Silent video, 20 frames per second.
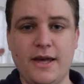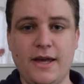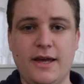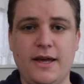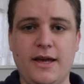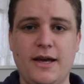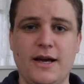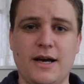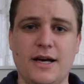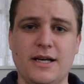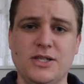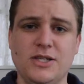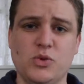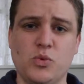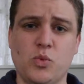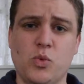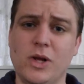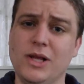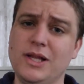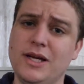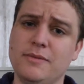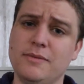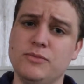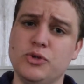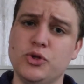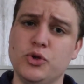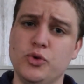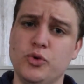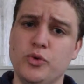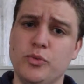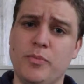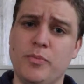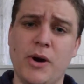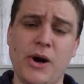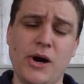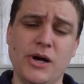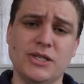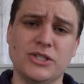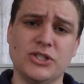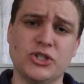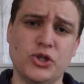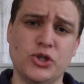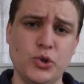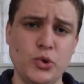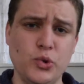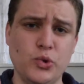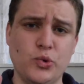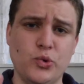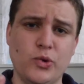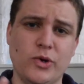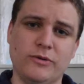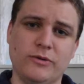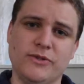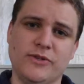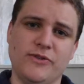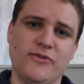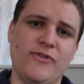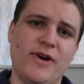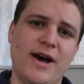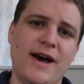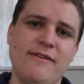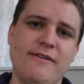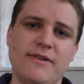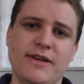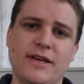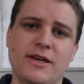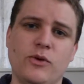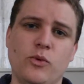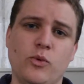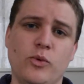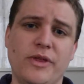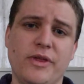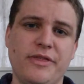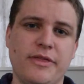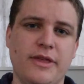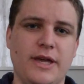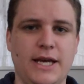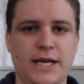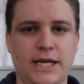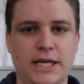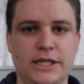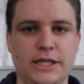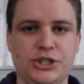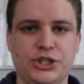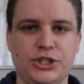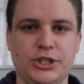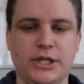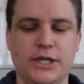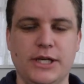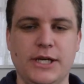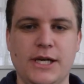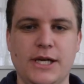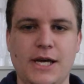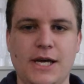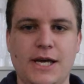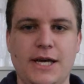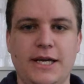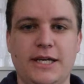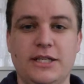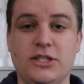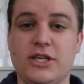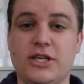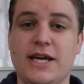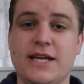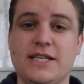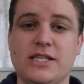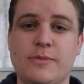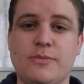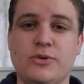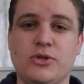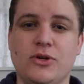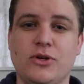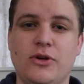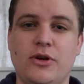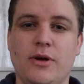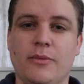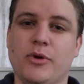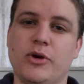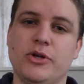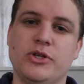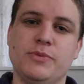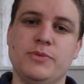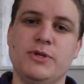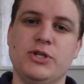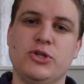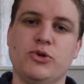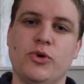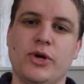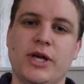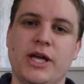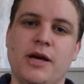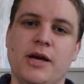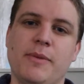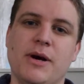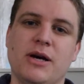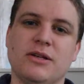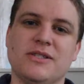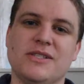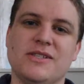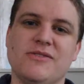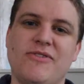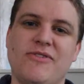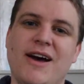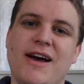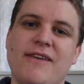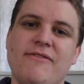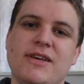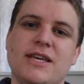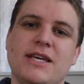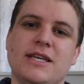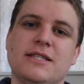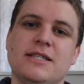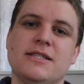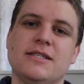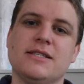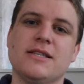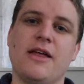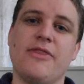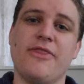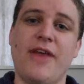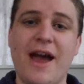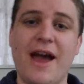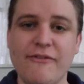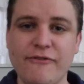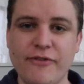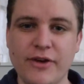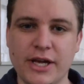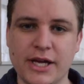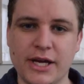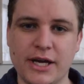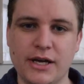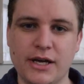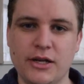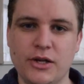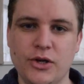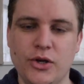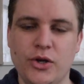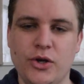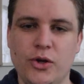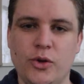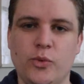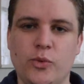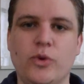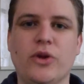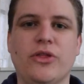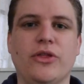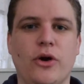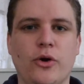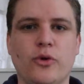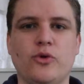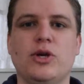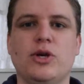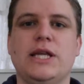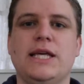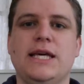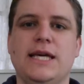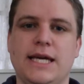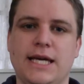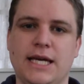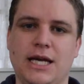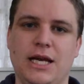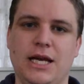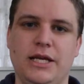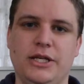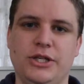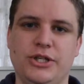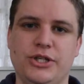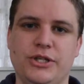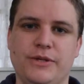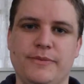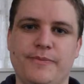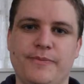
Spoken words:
Hey guys, welcome to part 2 of Surviving with English. In today's episode, I'm going to be talking about surviving in South Africa with only English.